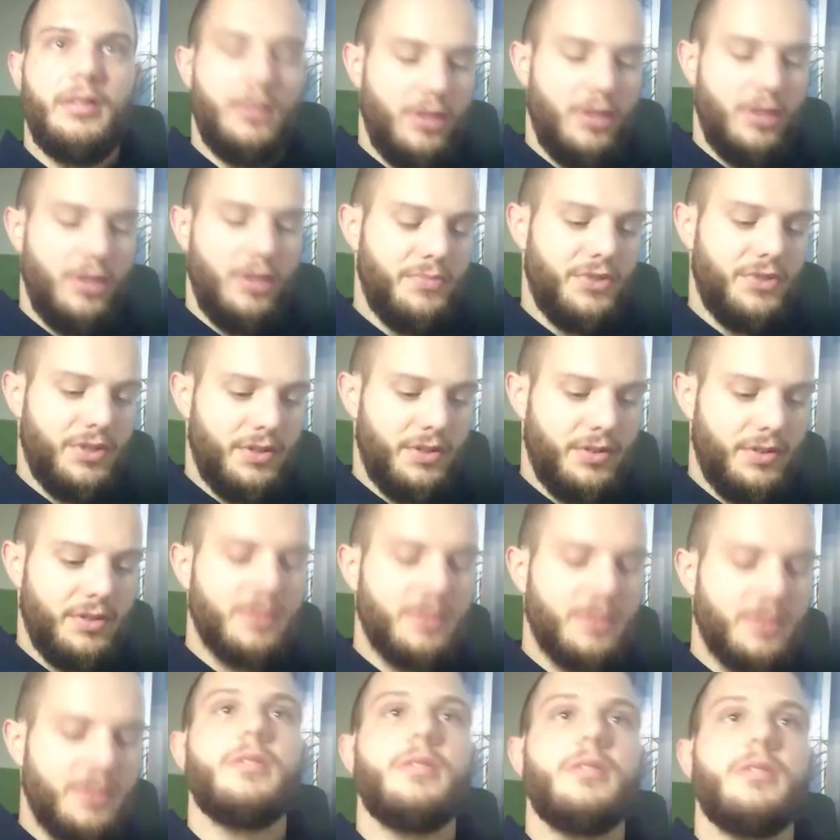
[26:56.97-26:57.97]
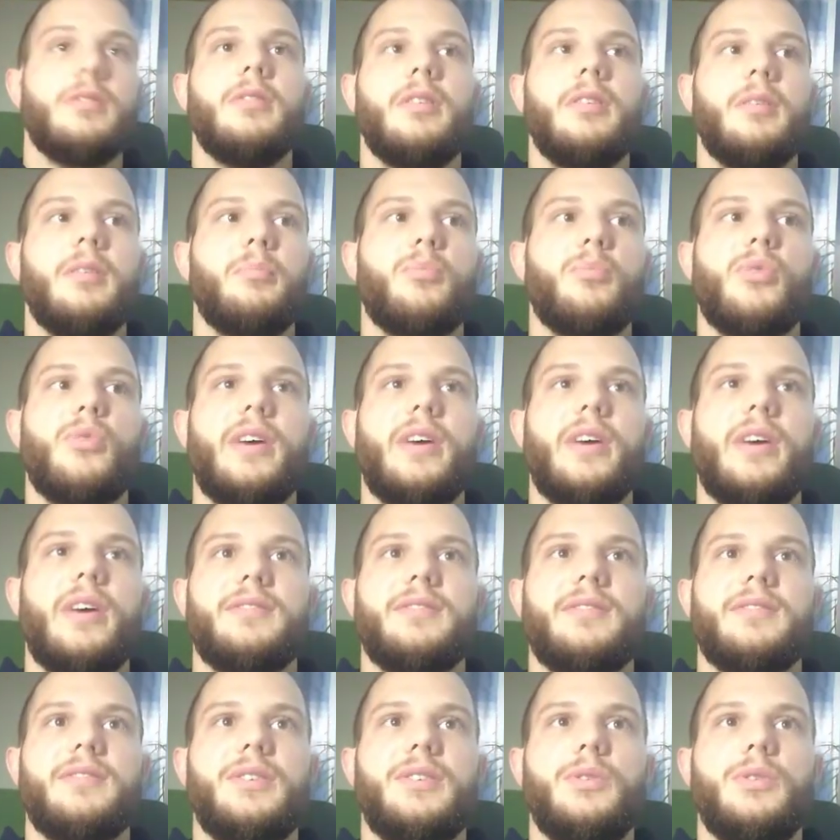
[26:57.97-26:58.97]
oops,
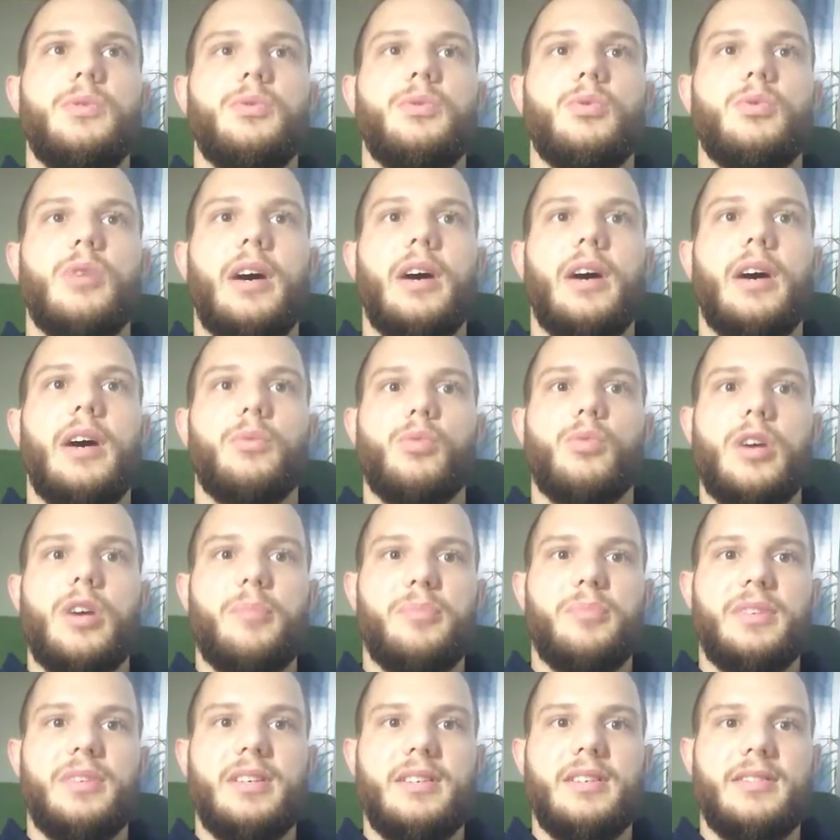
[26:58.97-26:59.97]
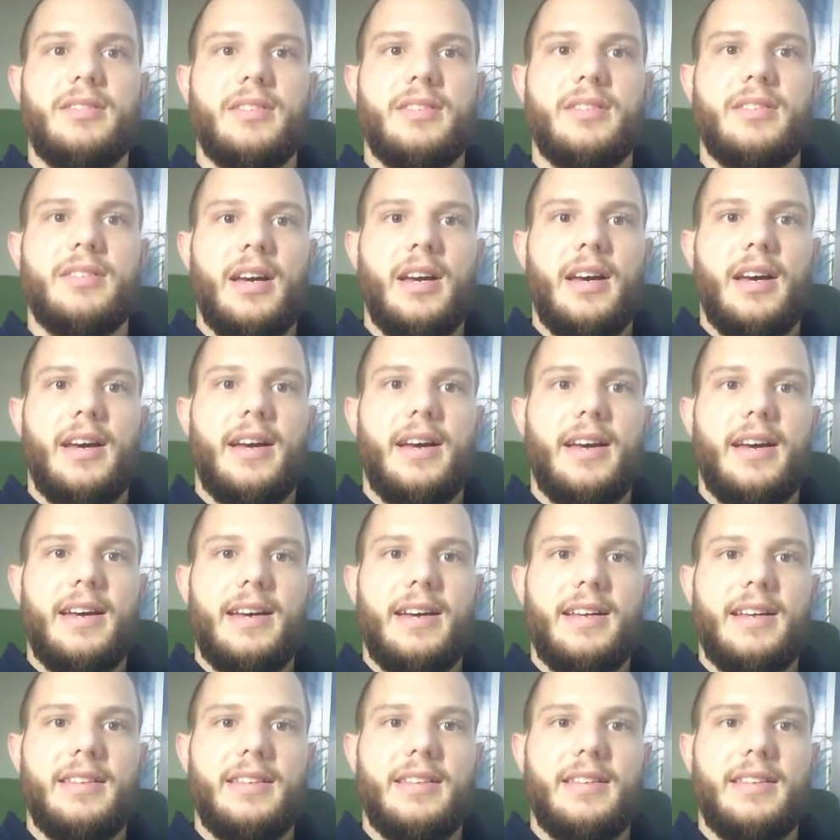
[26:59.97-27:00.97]
press U to unwrap this,
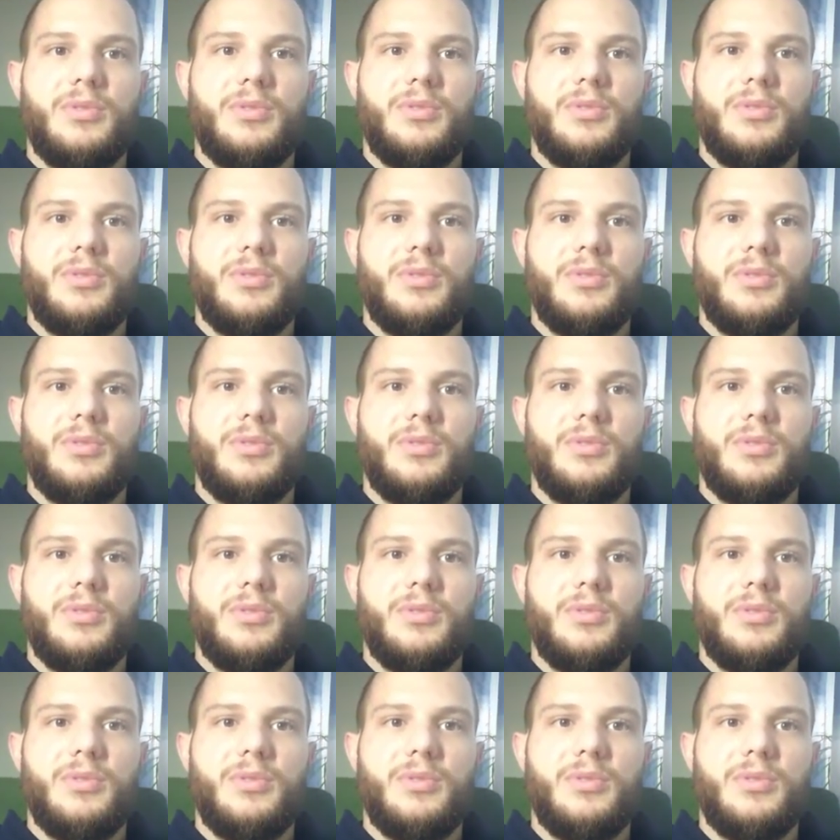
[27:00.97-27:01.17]
and you